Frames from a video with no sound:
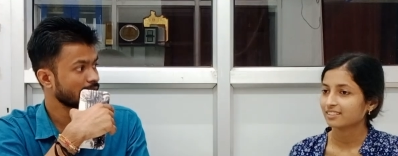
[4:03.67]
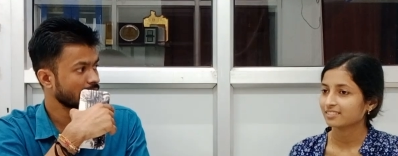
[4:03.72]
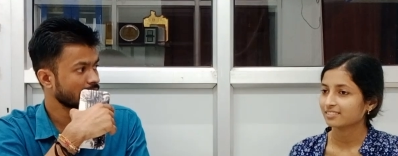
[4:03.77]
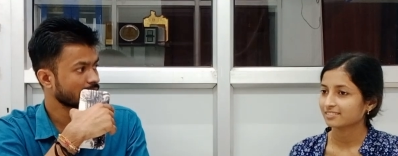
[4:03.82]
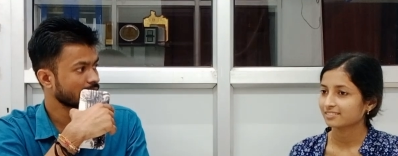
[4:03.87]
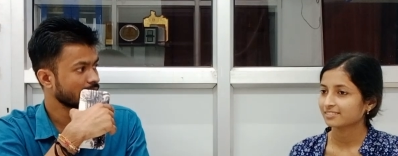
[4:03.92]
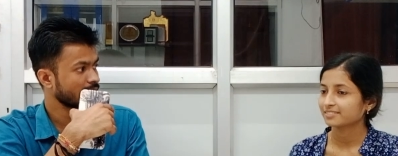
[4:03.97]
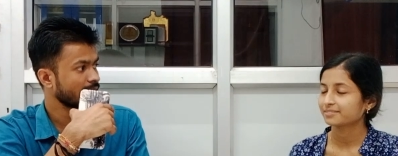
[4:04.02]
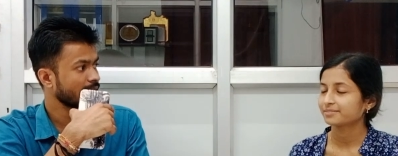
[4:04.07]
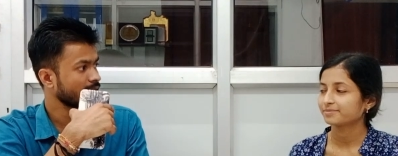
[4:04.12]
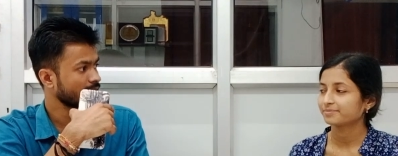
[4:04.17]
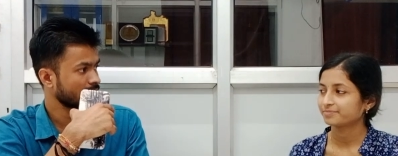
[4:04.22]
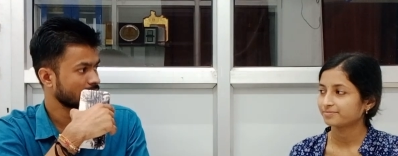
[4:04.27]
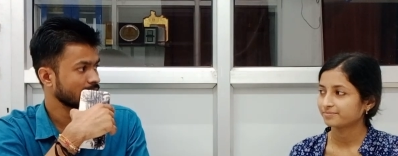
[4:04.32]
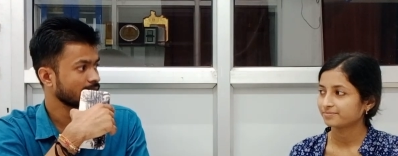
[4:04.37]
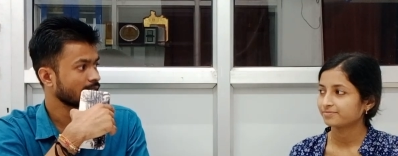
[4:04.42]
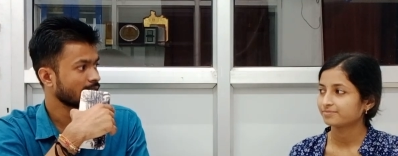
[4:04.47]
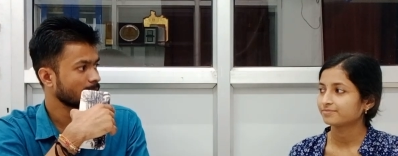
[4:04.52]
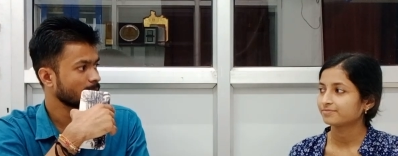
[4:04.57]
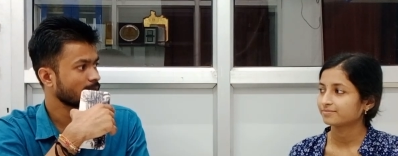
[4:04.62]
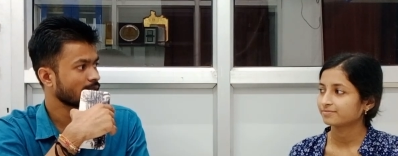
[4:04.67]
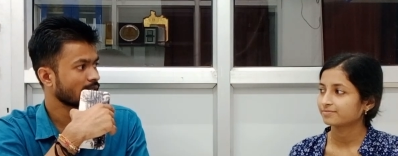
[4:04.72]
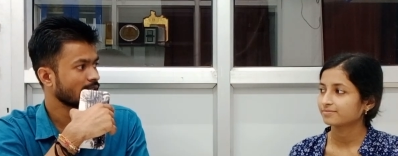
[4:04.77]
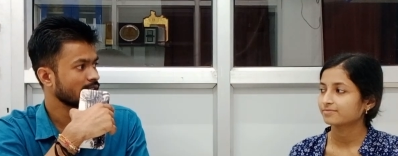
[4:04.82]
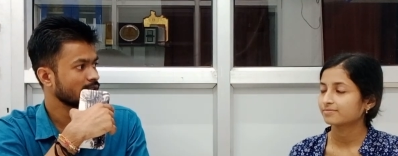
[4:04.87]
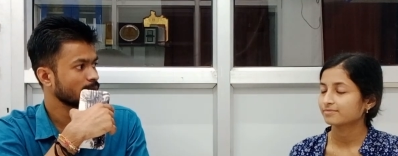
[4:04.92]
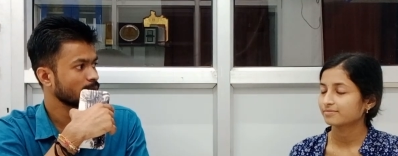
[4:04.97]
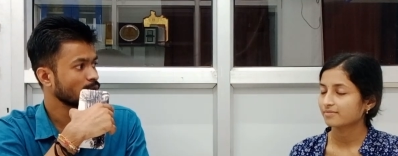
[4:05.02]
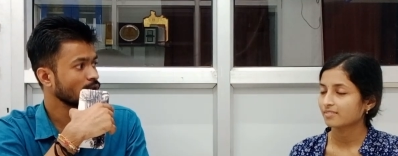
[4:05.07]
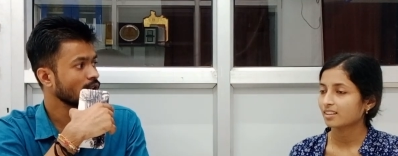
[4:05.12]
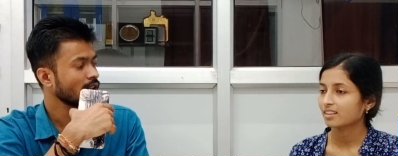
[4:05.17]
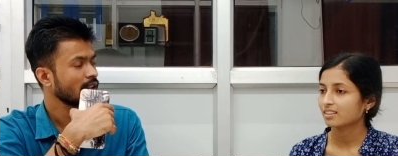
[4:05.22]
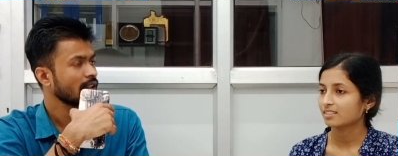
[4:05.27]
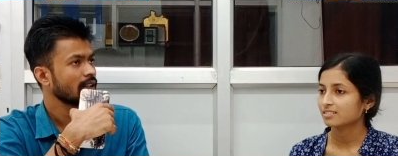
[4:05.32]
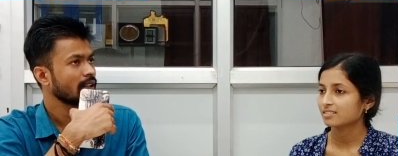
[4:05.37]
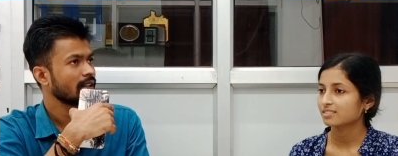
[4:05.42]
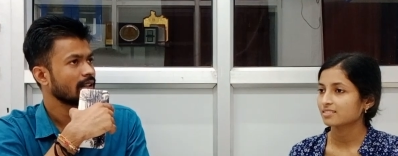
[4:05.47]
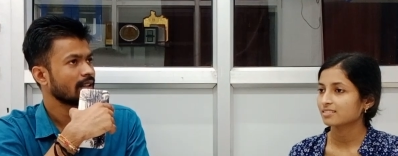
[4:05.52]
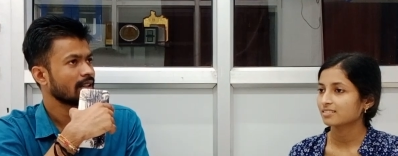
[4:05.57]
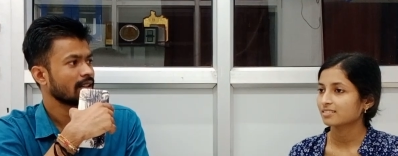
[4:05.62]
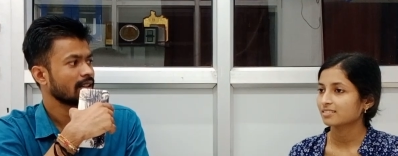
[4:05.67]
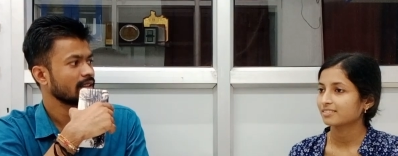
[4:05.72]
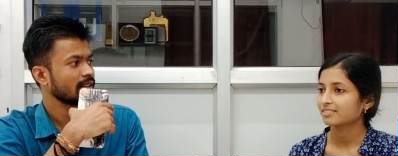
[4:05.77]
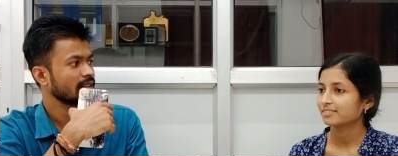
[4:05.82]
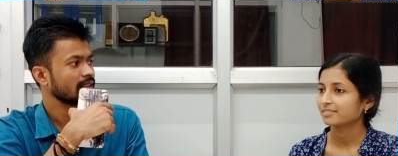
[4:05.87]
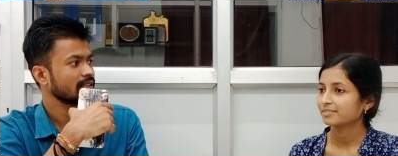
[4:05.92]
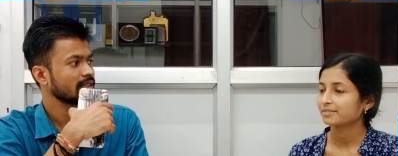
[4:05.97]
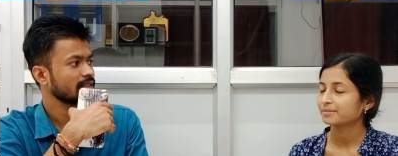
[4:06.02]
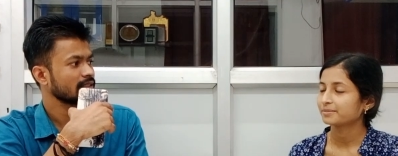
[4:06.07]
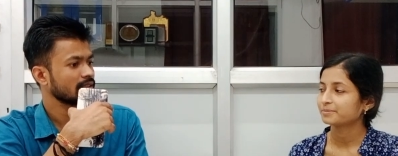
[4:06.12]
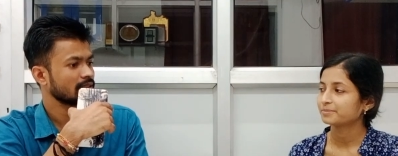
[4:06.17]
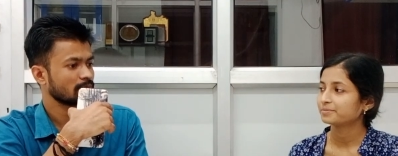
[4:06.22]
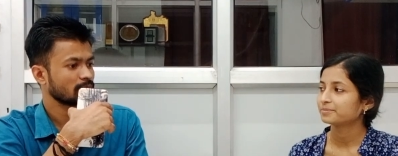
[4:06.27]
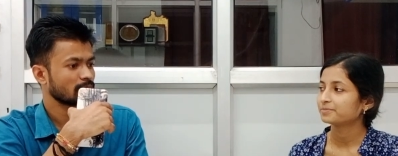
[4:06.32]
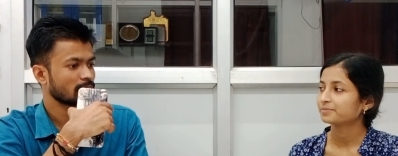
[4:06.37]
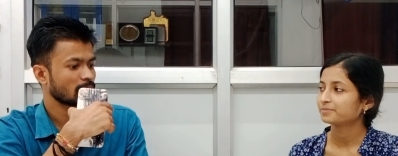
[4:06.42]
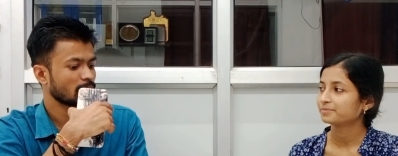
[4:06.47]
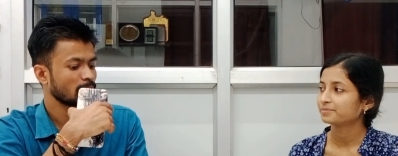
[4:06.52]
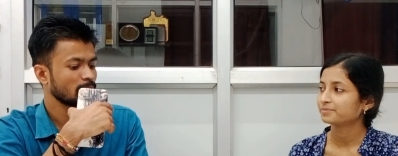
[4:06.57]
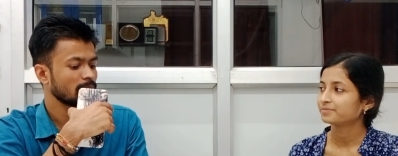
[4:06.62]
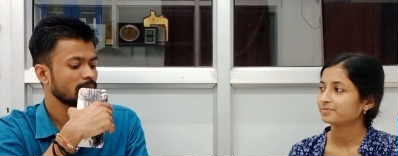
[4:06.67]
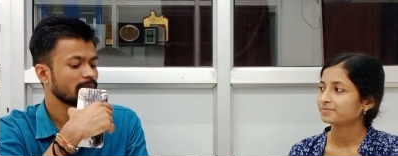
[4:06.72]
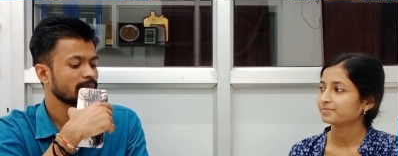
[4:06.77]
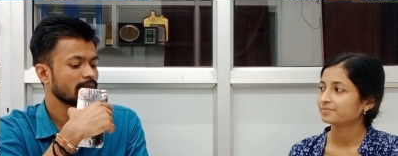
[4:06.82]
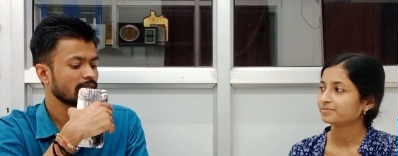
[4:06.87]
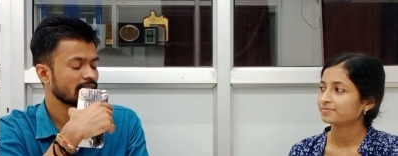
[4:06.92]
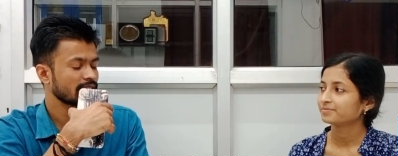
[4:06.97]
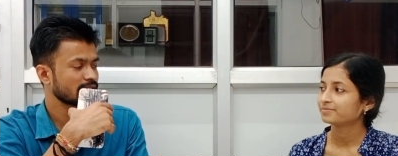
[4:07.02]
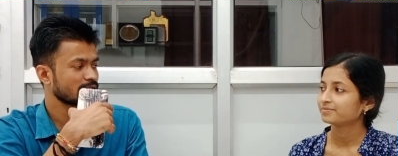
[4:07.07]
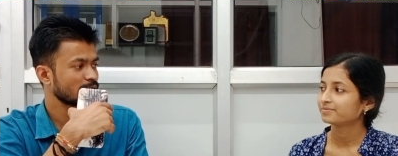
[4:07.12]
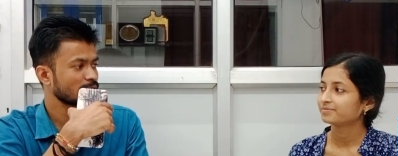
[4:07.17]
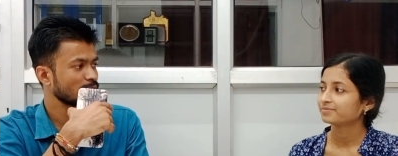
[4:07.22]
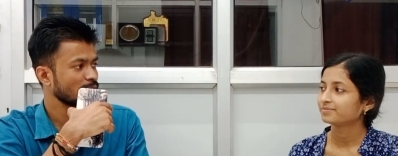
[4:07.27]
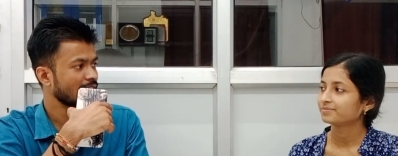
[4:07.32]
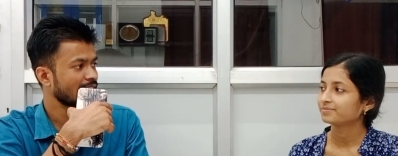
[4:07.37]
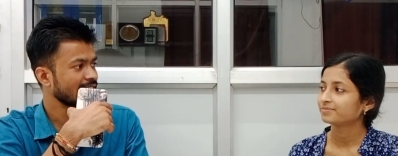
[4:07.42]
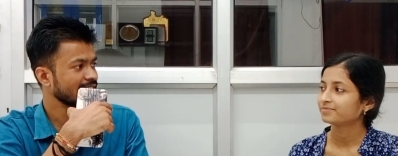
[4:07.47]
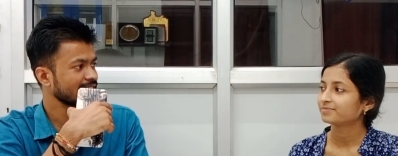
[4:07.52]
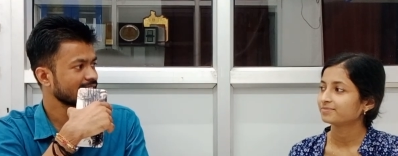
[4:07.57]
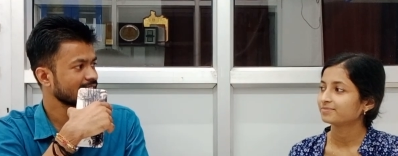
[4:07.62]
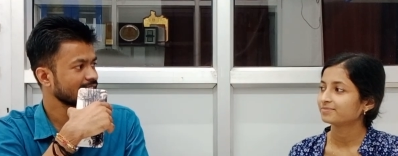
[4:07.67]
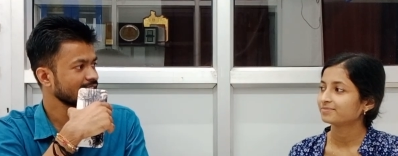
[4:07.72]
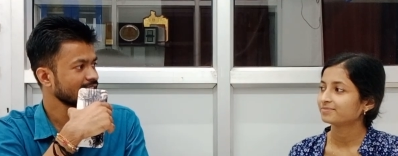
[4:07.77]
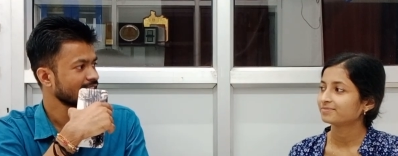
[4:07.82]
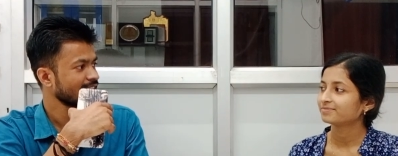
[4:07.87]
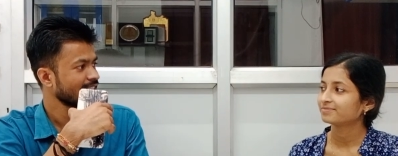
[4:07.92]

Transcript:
Speaker 1: conducted at NIPER Hajipur, and from first to last,